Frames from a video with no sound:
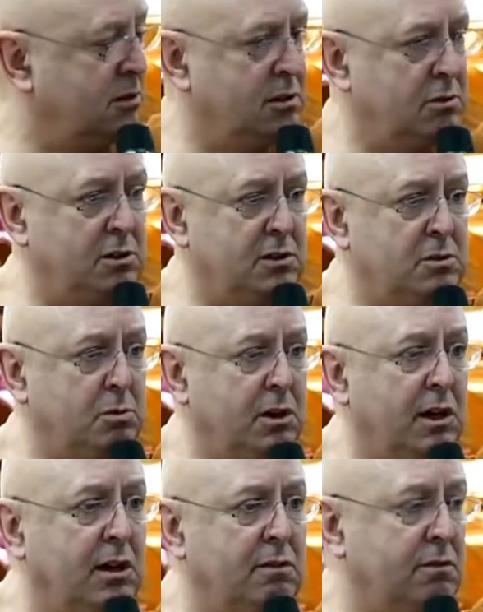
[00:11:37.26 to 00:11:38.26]
which we
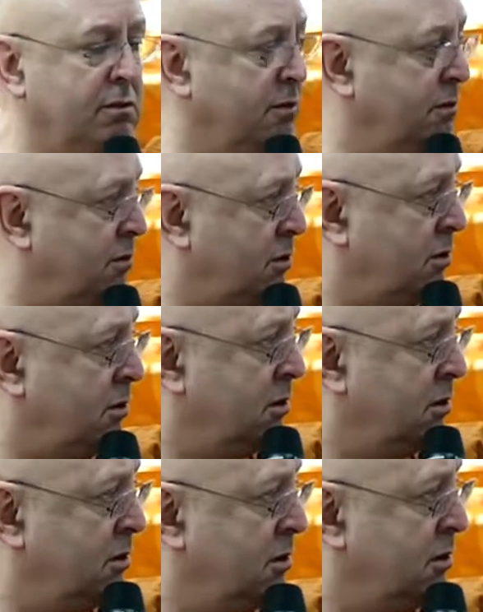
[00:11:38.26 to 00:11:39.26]
have for
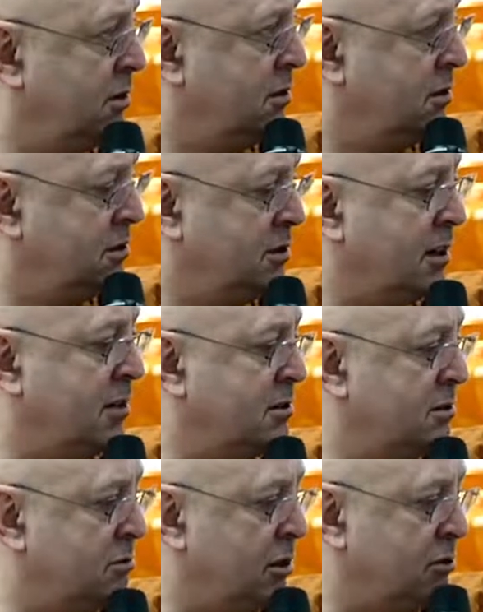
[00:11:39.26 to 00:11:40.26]

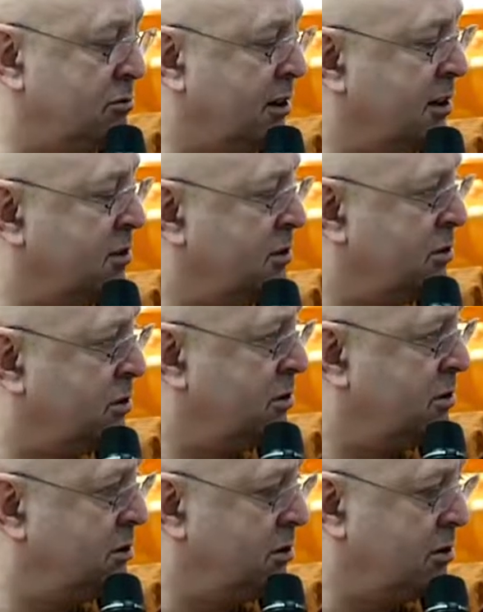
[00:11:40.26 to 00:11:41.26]
such drugs
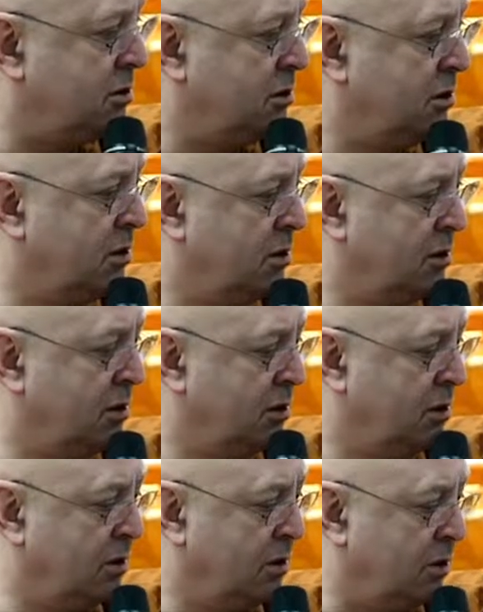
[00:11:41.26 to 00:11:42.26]
or
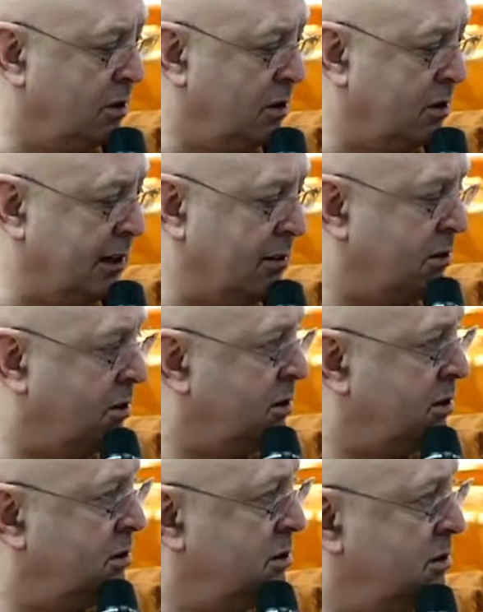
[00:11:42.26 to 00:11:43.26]

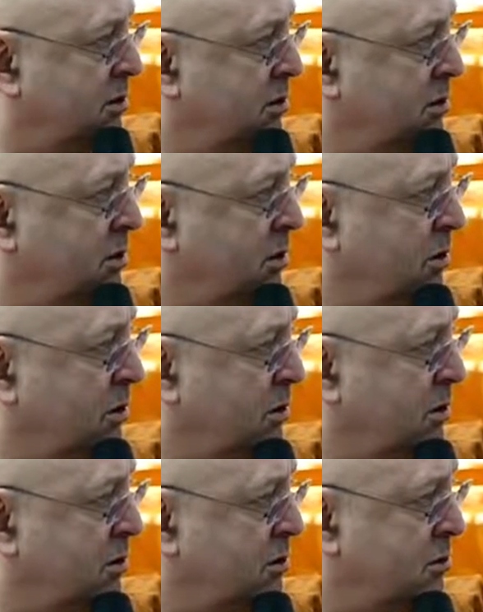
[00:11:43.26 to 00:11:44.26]
alcohol,
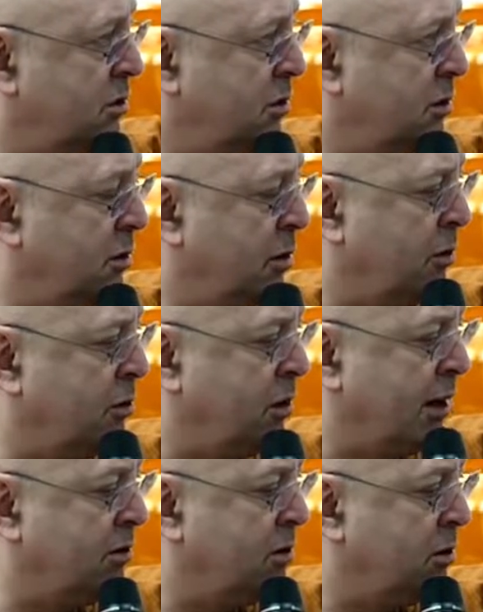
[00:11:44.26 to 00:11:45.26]
not
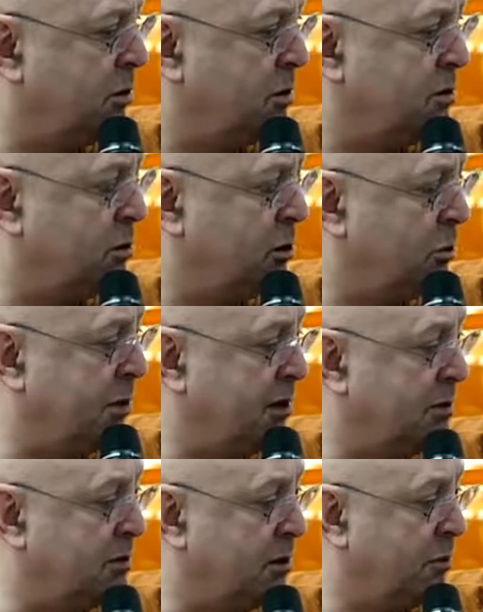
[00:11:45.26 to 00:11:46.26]
alcohol. I'm talking
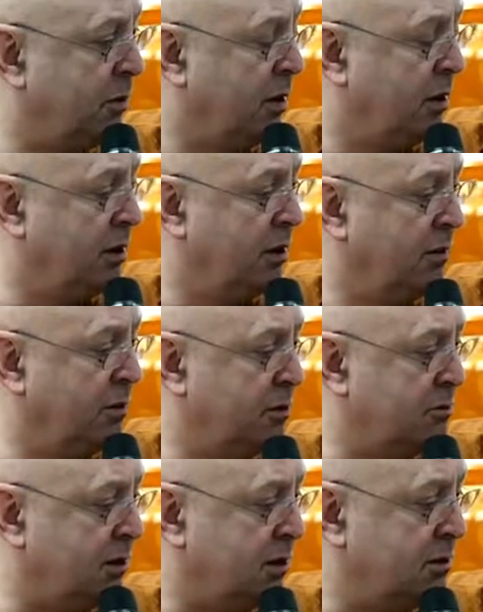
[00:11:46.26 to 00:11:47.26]
about for
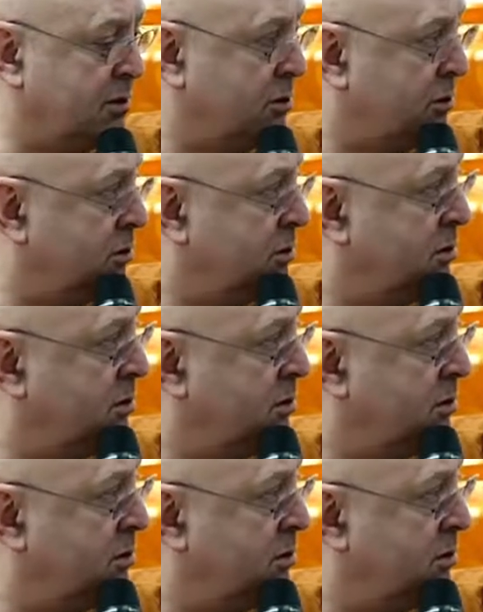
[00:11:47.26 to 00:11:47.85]
drugs or